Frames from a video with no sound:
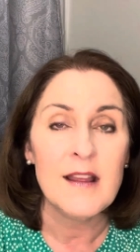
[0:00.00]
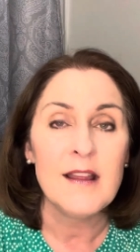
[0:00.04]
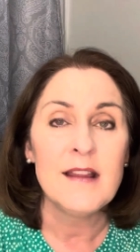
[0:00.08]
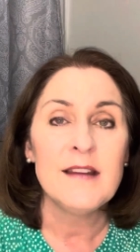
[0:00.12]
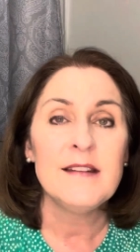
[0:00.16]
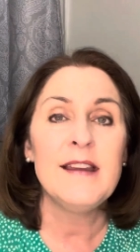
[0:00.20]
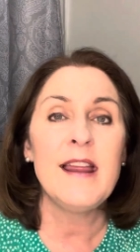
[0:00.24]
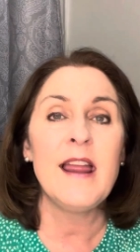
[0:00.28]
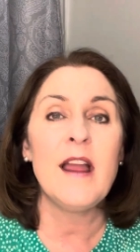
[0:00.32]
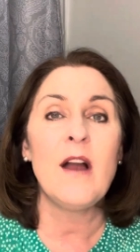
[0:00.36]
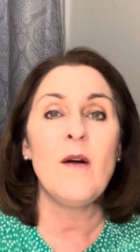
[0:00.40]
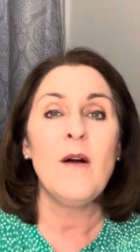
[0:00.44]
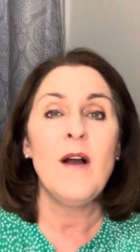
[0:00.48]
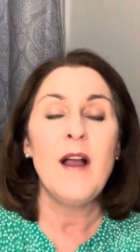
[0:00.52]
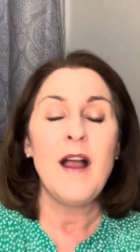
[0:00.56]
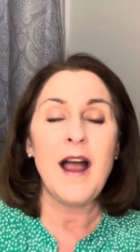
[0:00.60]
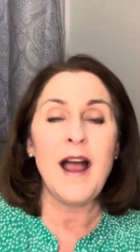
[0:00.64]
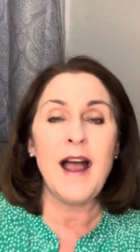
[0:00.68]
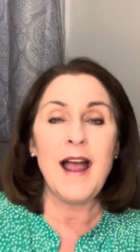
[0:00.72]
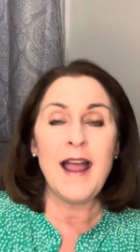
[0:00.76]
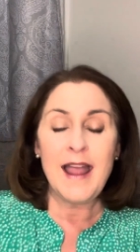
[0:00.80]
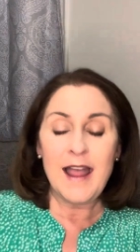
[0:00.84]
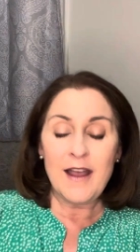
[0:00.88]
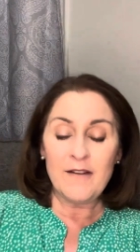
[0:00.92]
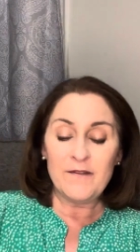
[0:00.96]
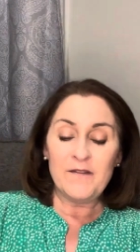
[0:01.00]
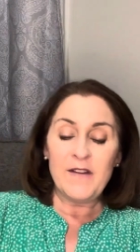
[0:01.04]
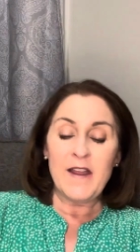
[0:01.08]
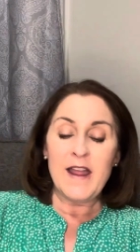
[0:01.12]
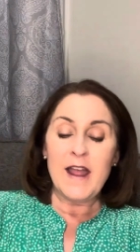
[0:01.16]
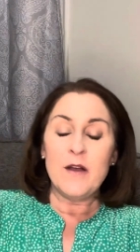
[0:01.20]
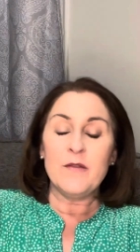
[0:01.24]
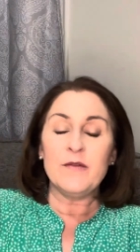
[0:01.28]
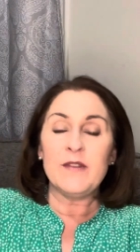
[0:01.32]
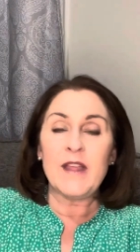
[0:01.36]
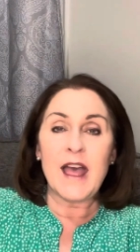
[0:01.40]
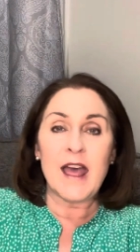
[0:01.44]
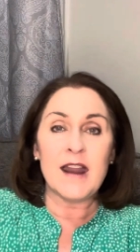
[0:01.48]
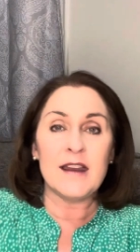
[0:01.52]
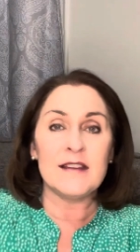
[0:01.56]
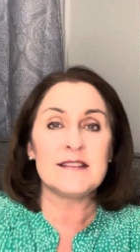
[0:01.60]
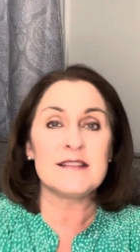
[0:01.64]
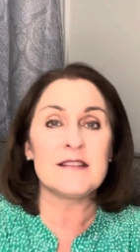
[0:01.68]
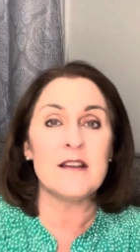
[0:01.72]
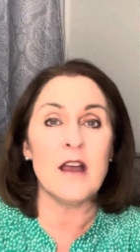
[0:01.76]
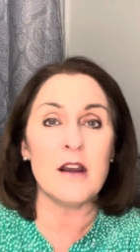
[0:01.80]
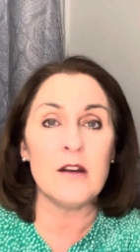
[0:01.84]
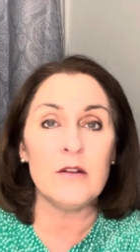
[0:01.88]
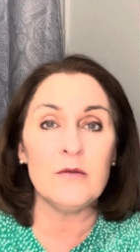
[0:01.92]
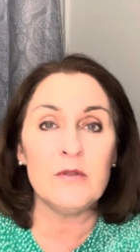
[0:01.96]
Now, I have found that it's
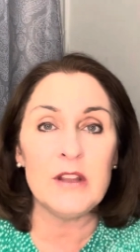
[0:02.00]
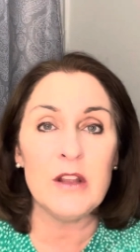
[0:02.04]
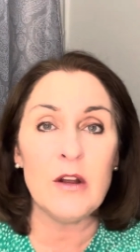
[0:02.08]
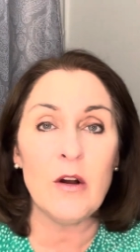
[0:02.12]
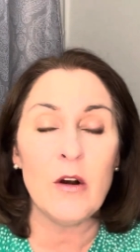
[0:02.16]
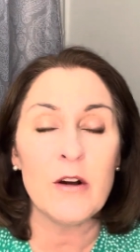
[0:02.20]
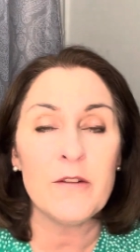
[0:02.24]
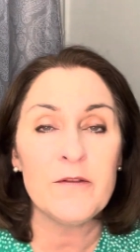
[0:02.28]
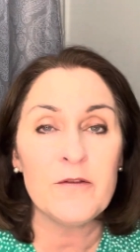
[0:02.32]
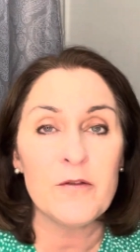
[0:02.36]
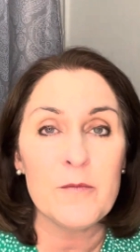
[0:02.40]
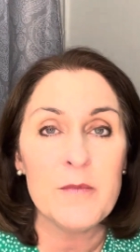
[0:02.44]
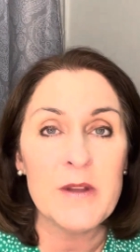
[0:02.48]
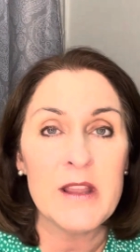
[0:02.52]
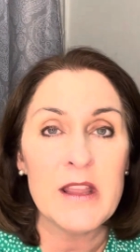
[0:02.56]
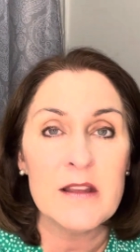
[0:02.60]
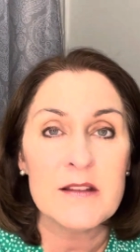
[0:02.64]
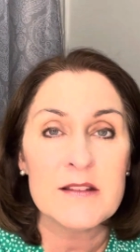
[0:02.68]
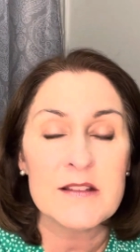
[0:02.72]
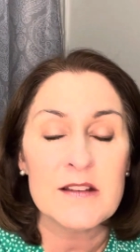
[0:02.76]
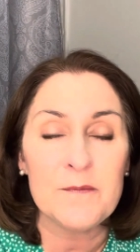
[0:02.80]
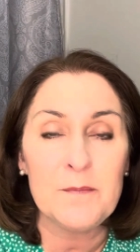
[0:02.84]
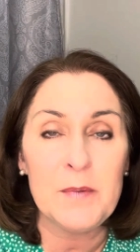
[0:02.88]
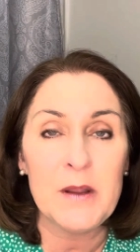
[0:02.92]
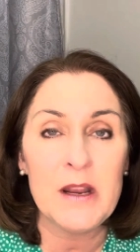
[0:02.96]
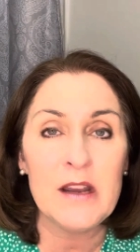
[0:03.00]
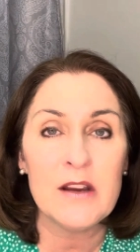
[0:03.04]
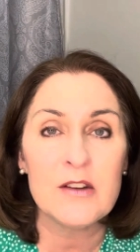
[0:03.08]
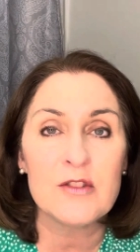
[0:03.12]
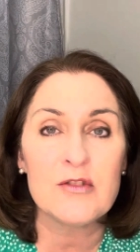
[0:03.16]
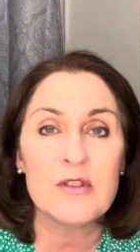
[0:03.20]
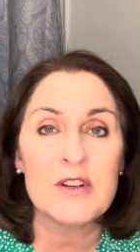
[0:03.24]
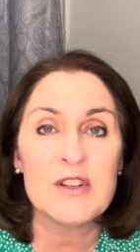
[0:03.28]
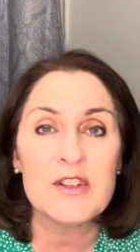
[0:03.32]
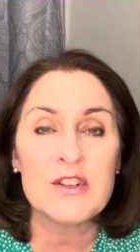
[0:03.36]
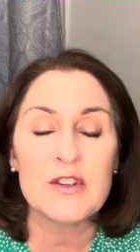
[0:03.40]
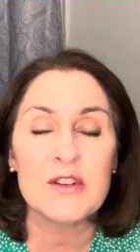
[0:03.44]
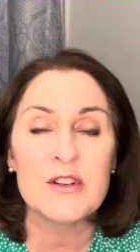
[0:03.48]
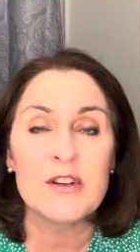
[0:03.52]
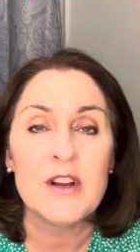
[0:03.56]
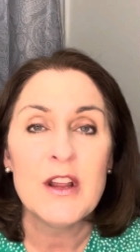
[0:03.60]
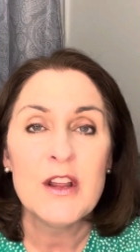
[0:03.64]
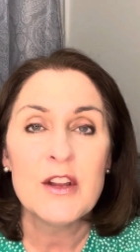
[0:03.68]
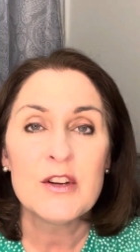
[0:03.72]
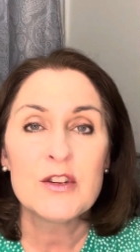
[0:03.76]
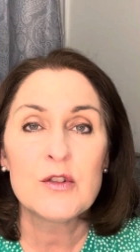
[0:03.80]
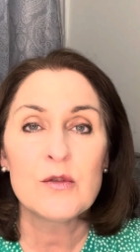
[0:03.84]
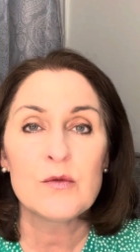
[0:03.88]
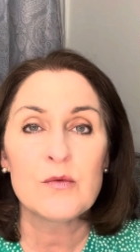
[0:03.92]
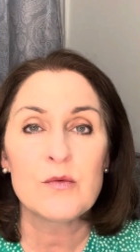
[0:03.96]
not only hard for me as a pediatrician
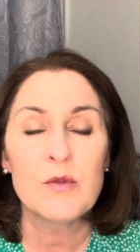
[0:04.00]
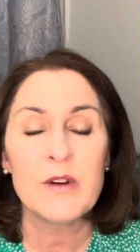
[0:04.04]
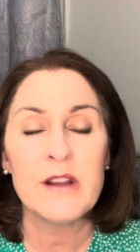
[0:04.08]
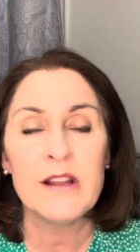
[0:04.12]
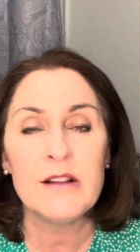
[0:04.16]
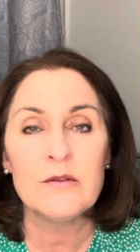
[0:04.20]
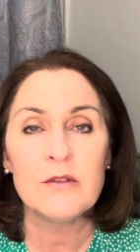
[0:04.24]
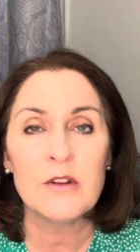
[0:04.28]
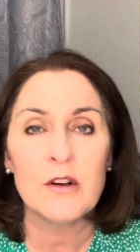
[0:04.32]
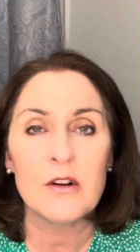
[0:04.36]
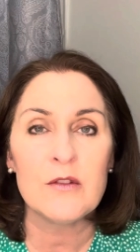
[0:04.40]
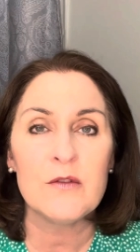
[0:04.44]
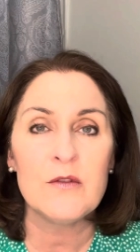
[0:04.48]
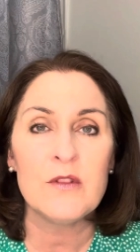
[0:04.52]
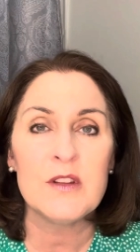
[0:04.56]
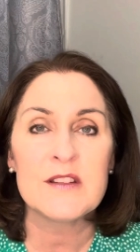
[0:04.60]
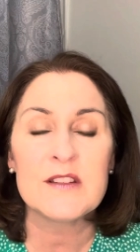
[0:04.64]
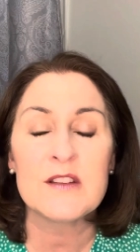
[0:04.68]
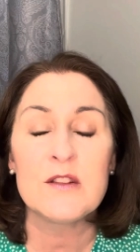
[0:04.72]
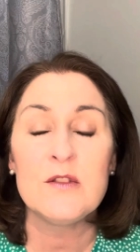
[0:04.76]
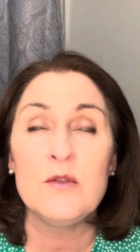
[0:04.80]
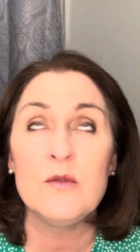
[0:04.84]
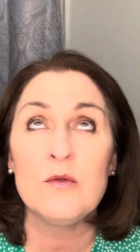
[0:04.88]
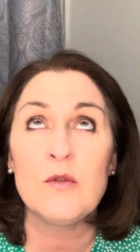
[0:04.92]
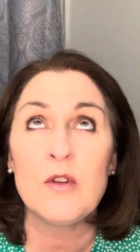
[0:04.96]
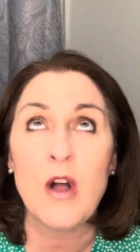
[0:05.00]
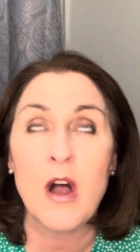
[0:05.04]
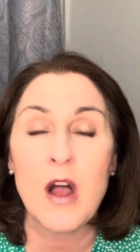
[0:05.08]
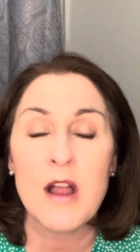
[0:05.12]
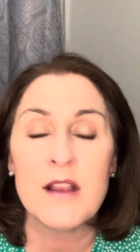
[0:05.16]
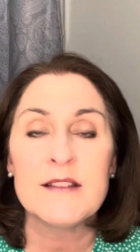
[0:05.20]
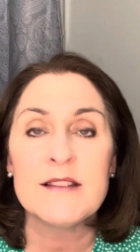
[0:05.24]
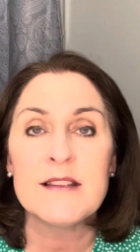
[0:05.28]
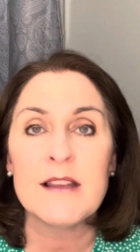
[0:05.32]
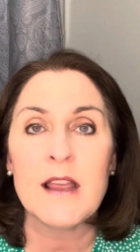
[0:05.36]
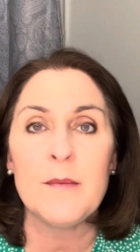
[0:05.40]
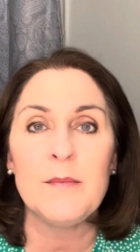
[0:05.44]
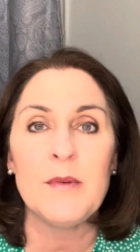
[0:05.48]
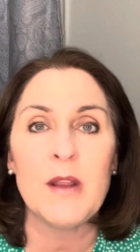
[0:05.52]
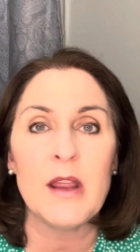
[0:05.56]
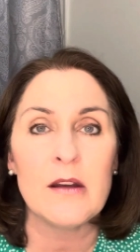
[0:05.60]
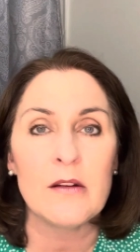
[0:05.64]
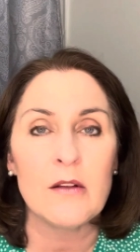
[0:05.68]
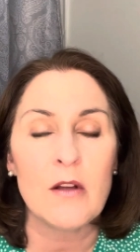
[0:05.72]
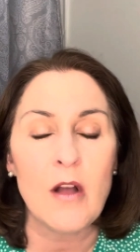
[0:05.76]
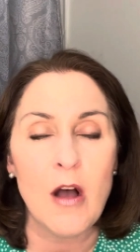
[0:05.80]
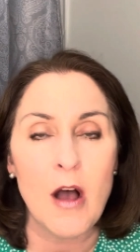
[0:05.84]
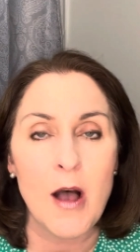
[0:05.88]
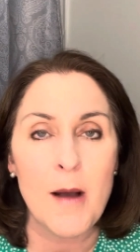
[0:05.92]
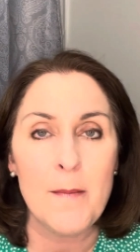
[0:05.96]
to relearn this new concept
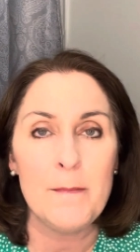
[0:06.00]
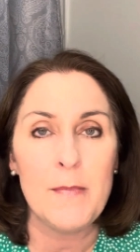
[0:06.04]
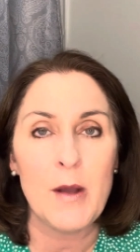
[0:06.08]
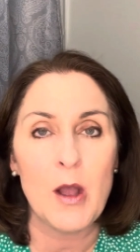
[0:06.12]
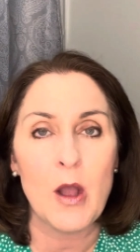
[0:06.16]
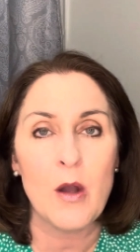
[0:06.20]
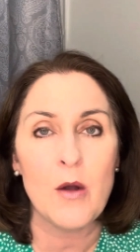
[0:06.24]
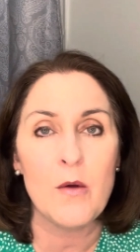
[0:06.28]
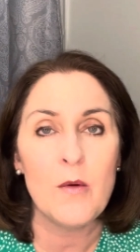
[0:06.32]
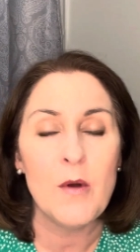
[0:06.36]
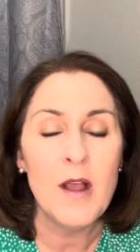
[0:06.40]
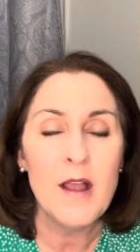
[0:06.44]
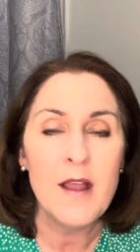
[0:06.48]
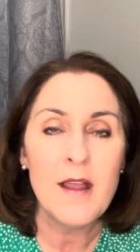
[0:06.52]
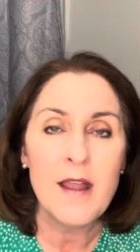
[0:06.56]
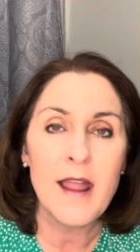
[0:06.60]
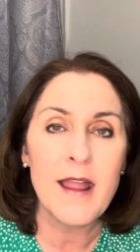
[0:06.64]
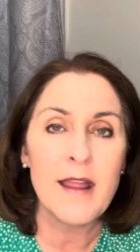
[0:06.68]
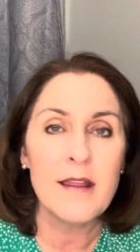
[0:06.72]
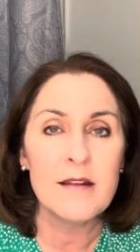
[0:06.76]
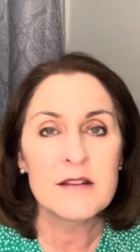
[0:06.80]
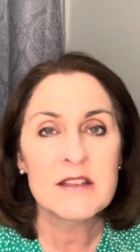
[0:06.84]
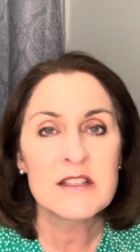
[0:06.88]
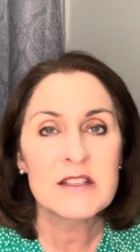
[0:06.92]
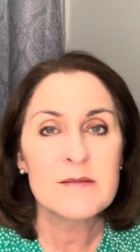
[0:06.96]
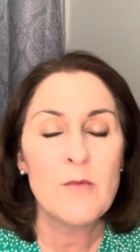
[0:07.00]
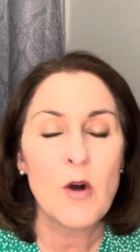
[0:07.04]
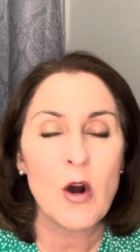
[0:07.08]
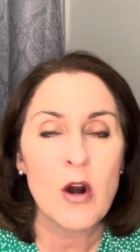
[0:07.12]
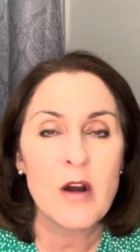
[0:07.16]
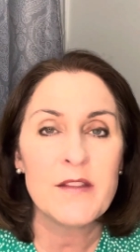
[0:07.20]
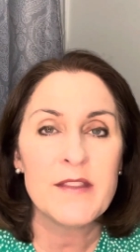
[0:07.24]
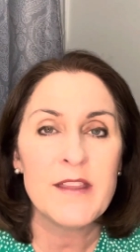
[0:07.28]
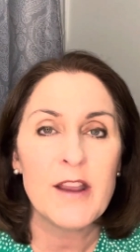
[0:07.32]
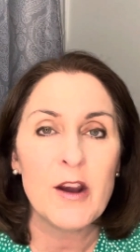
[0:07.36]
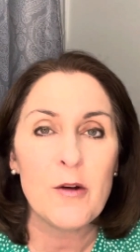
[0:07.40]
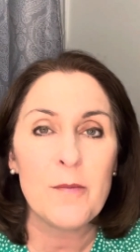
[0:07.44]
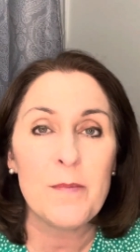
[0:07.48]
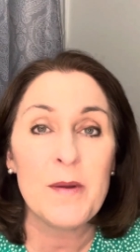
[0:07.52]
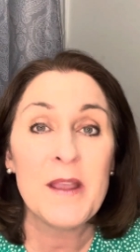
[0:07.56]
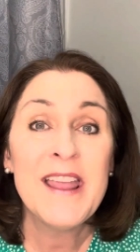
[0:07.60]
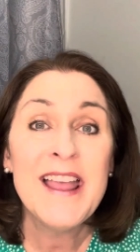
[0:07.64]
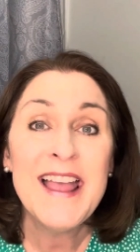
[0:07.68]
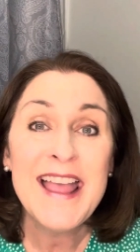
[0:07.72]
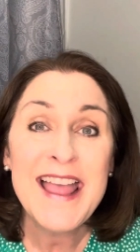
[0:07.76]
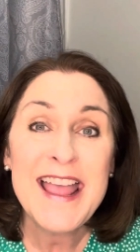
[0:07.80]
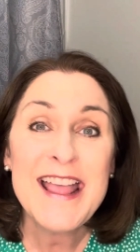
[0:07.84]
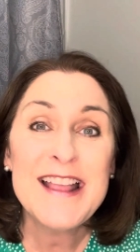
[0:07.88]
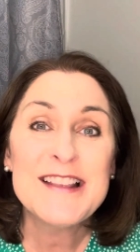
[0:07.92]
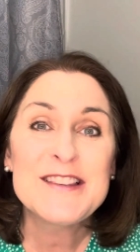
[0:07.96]
and combo and smart therapy,
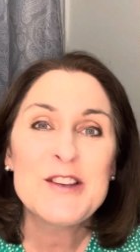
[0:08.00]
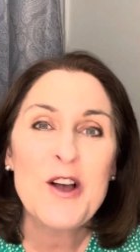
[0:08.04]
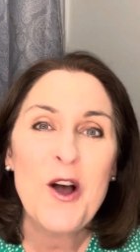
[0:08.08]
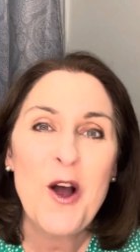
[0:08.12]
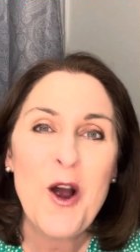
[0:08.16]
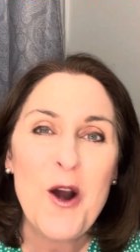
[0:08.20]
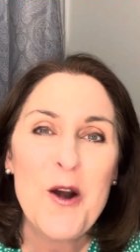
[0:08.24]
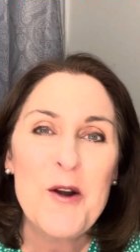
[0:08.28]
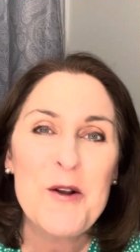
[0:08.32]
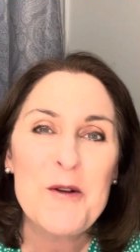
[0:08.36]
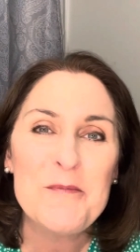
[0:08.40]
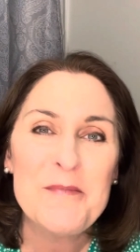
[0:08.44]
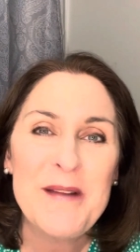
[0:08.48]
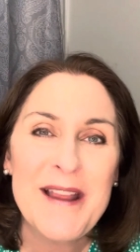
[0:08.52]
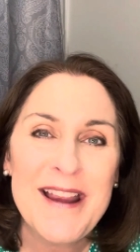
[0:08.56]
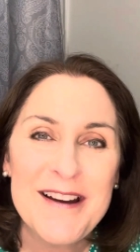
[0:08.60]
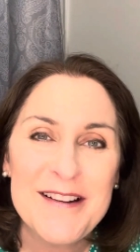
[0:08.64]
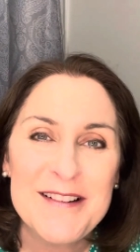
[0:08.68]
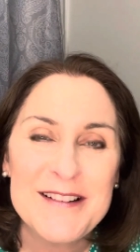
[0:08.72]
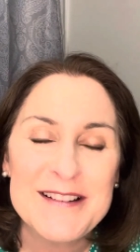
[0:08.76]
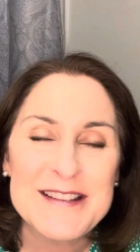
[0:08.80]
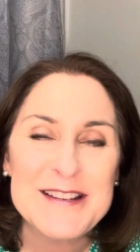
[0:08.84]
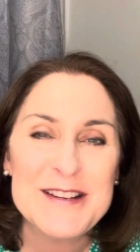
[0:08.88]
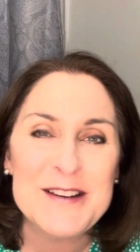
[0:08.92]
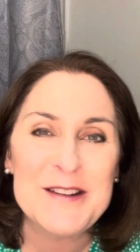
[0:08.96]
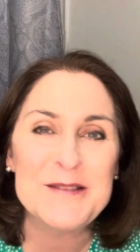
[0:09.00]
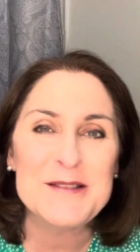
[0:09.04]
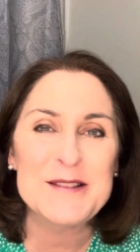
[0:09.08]
it's hard on parents too.